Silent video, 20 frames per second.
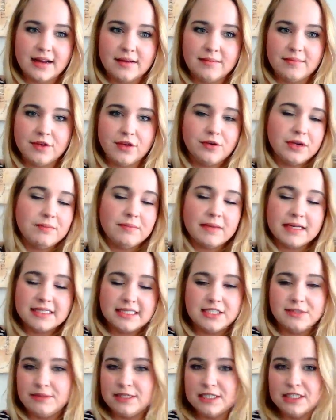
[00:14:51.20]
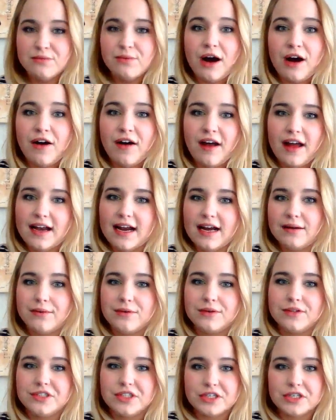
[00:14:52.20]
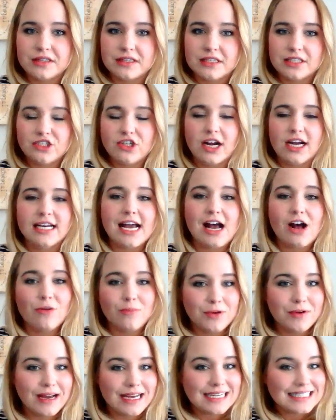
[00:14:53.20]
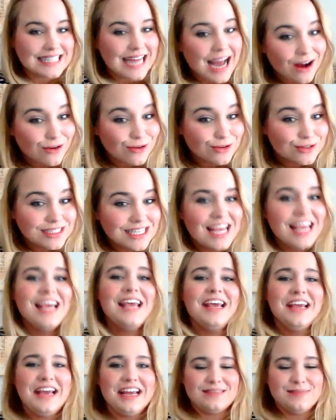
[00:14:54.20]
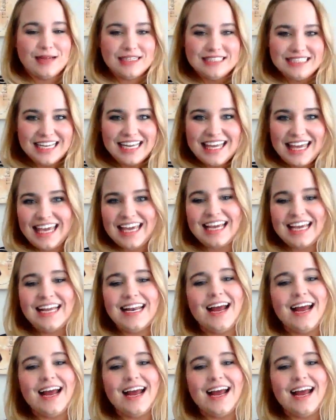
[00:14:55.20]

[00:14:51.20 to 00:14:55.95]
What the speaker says: you can message me as well, and I will certainly try to help you guys out as best I can.